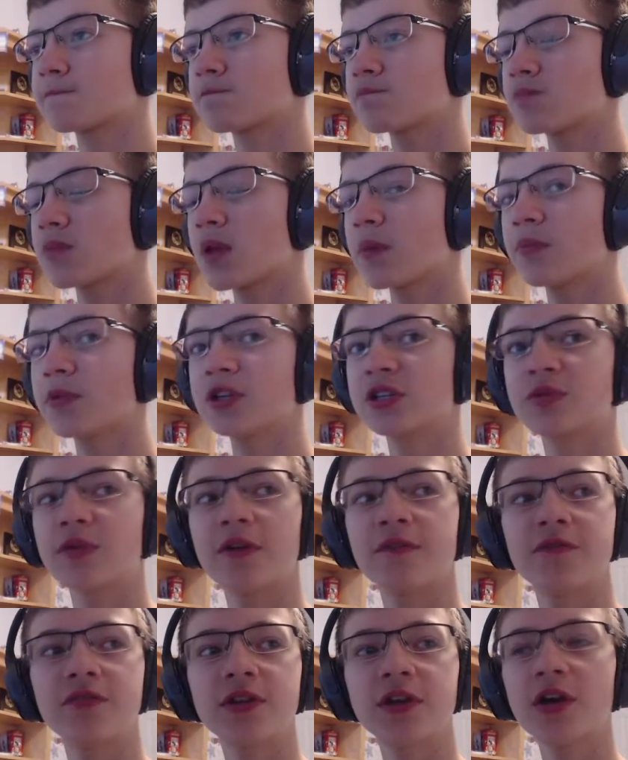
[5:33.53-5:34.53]
Then we just
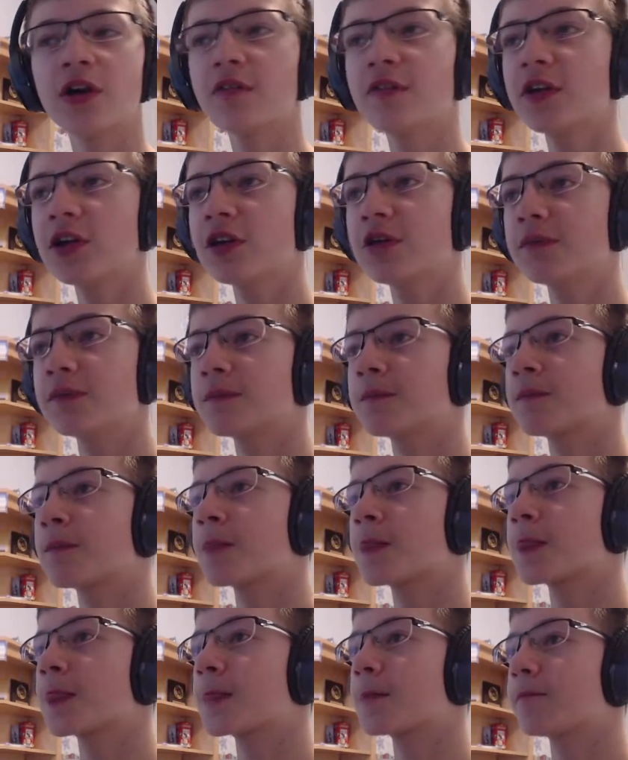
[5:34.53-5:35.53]
wait for the elevator.
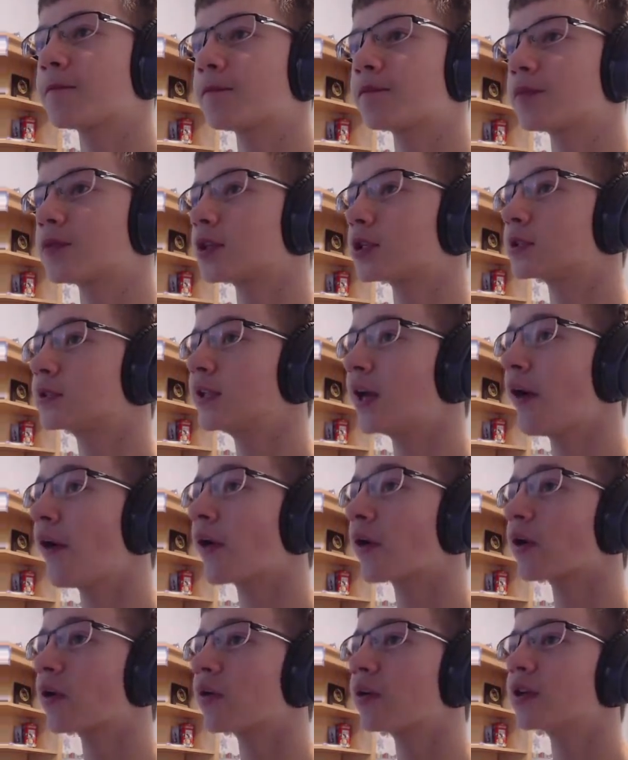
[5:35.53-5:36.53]
Now
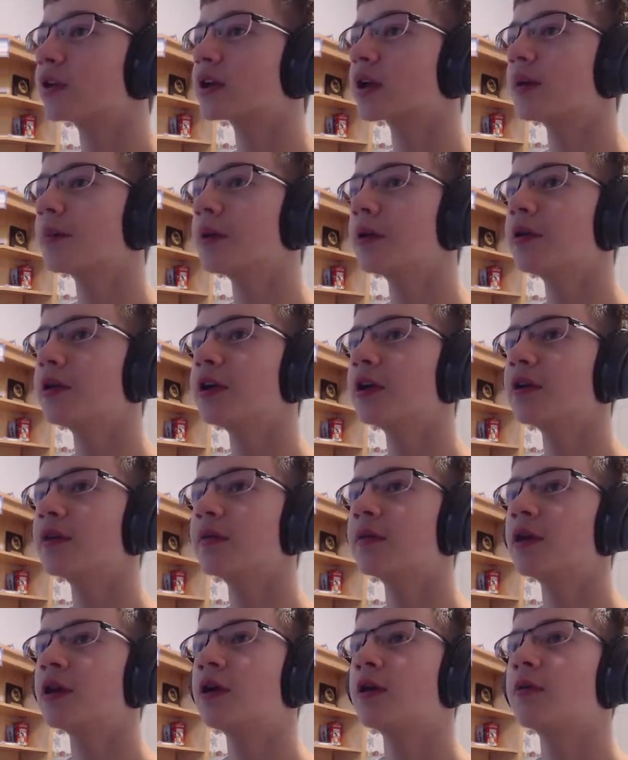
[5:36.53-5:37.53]
we're going to come out here.
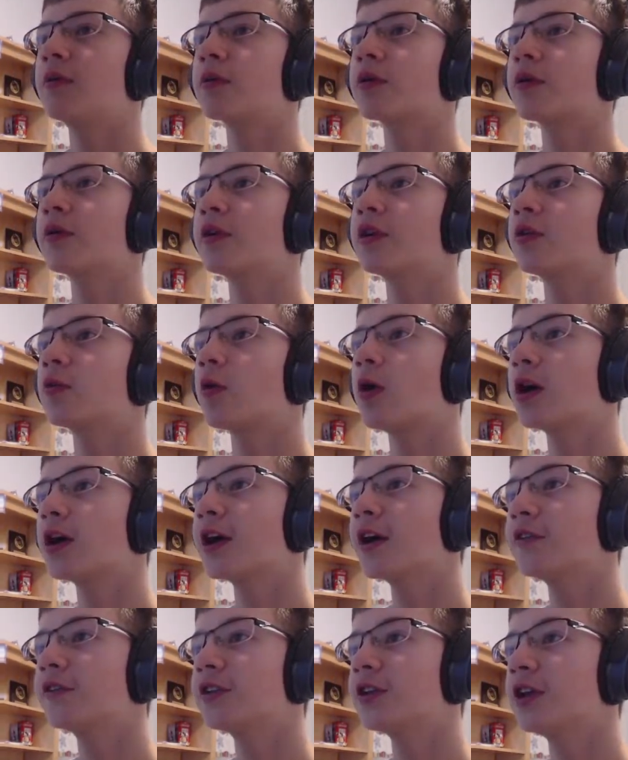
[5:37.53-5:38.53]
I'm going to walk
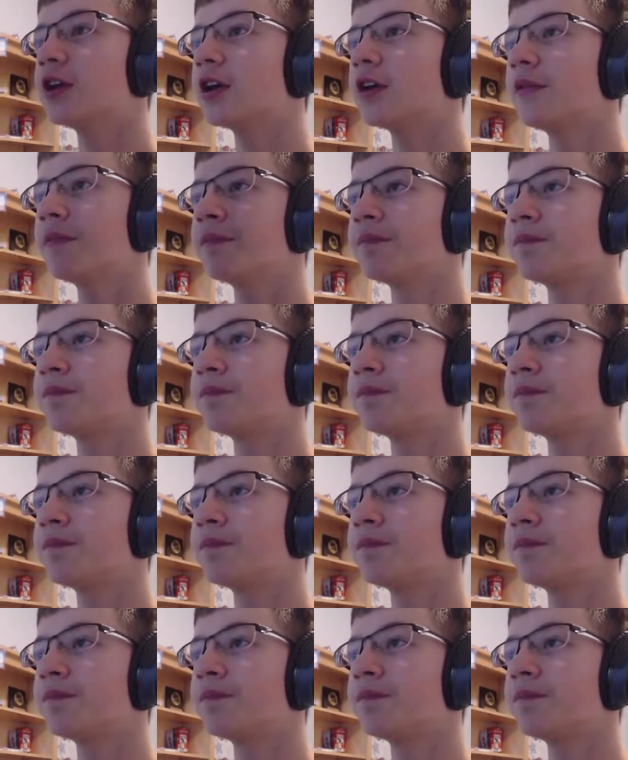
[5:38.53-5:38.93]
out to here,